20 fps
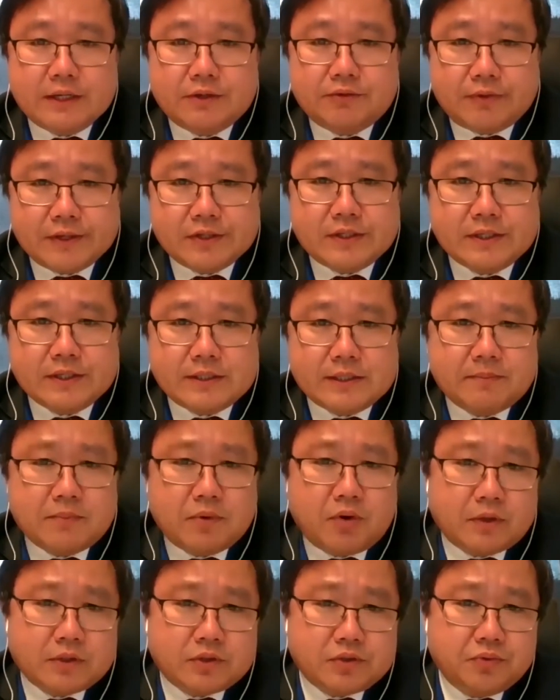racism
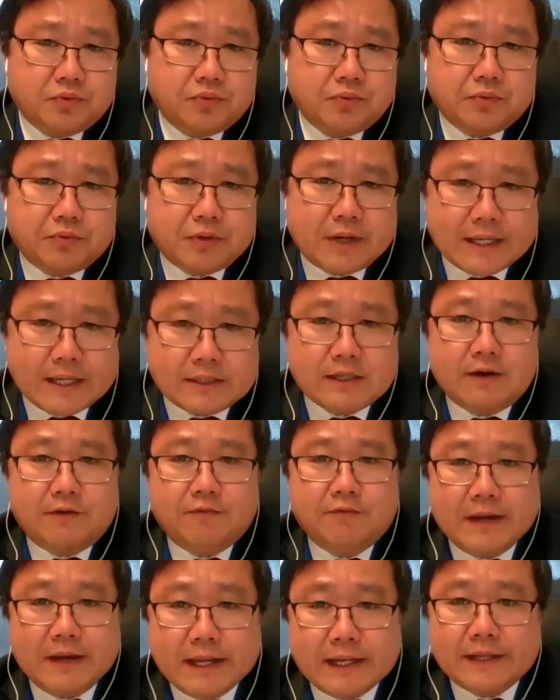or to raise
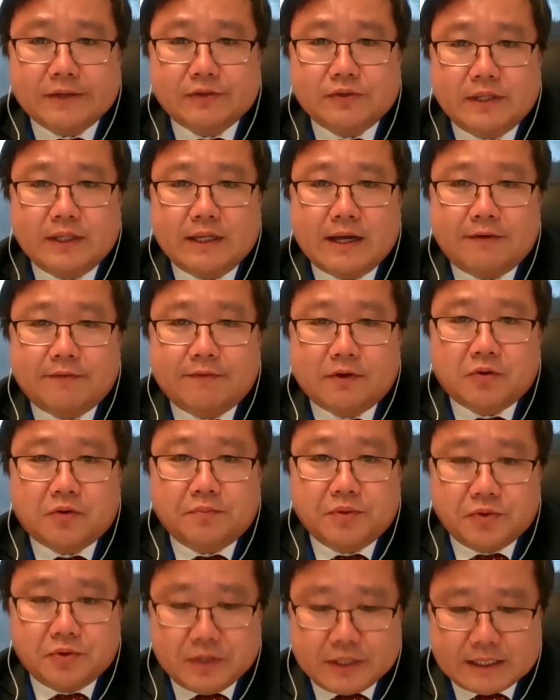awareness in our
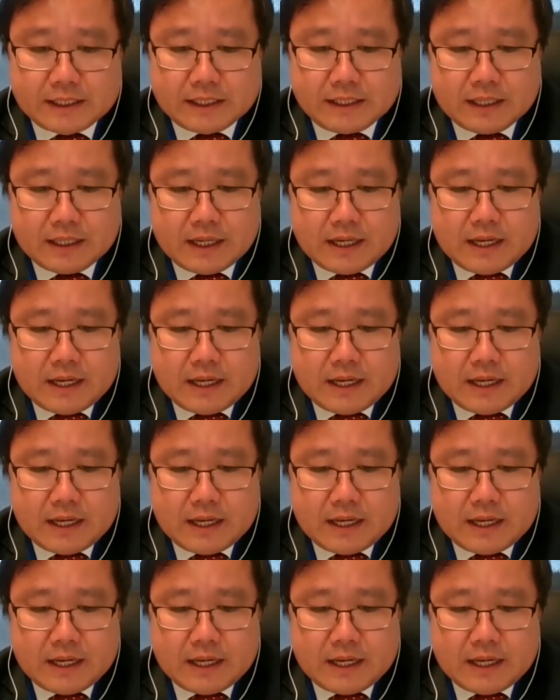community.